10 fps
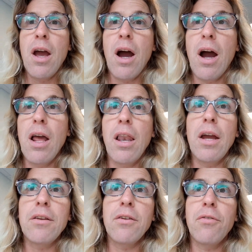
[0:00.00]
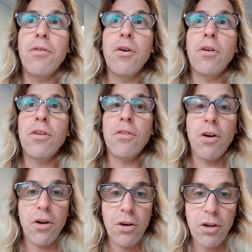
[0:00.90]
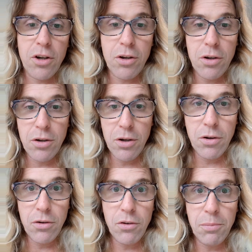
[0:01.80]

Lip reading: I like to focus on good news